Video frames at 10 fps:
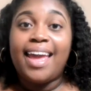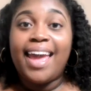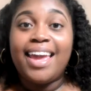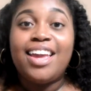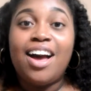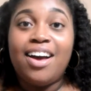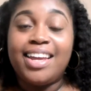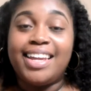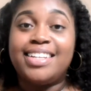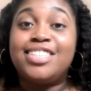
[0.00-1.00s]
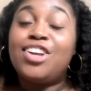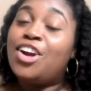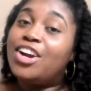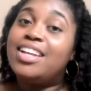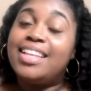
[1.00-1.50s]
Hey y'all, it's
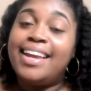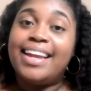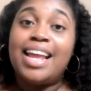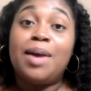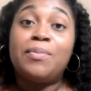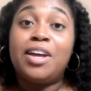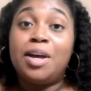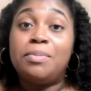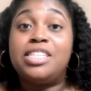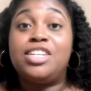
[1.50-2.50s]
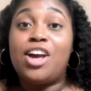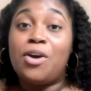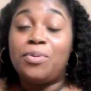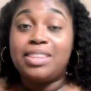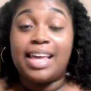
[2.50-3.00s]
Curly and I'm coming to
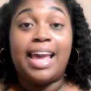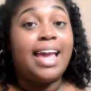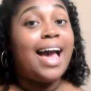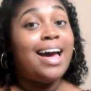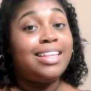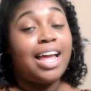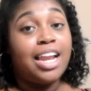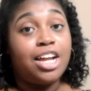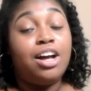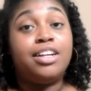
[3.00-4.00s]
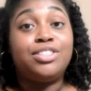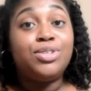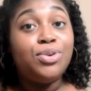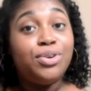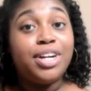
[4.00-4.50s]
y'all with a highlight and
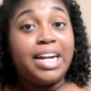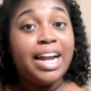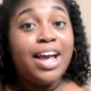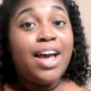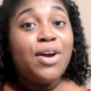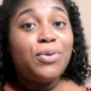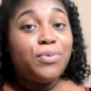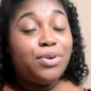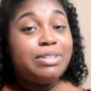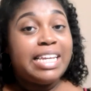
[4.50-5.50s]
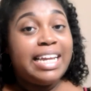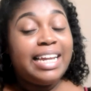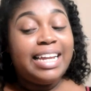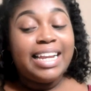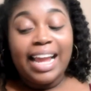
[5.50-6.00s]
contour
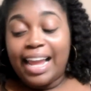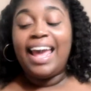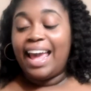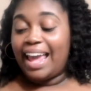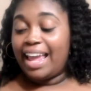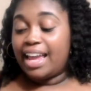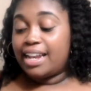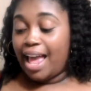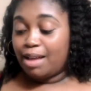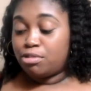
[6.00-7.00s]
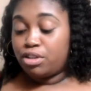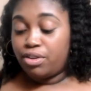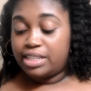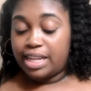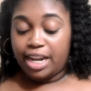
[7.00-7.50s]
routine, and I'm
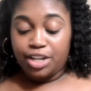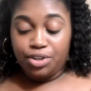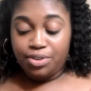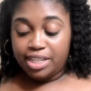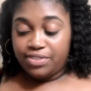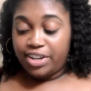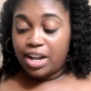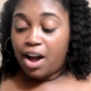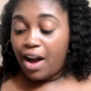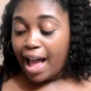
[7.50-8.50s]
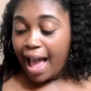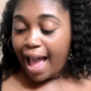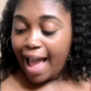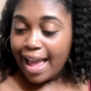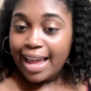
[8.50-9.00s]
so excited to do this for y'all.
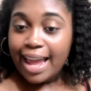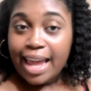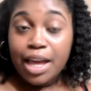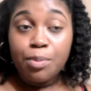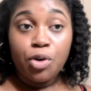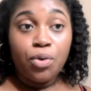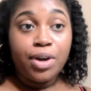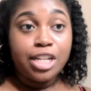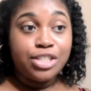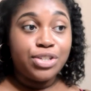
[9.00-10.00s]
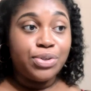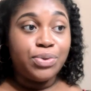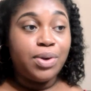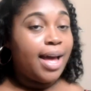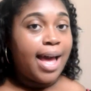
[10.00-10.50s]
I don't
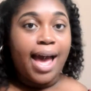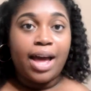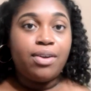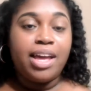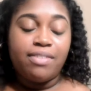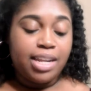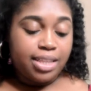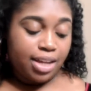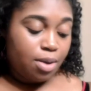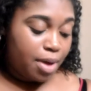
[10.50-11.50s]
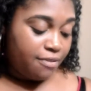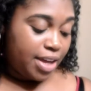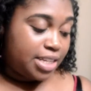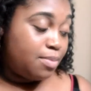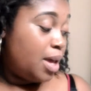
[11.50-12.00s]
have anything on my
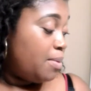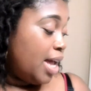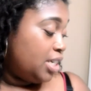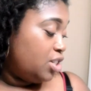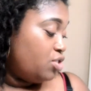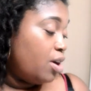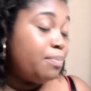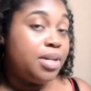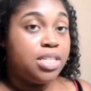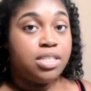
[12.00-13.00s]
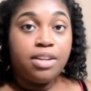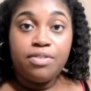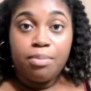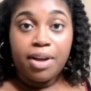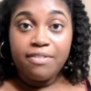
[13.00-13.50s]
face. Maybe I should start putting
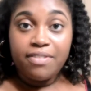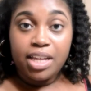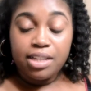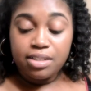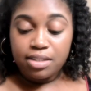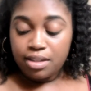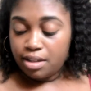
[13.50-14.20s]
stuff on my face.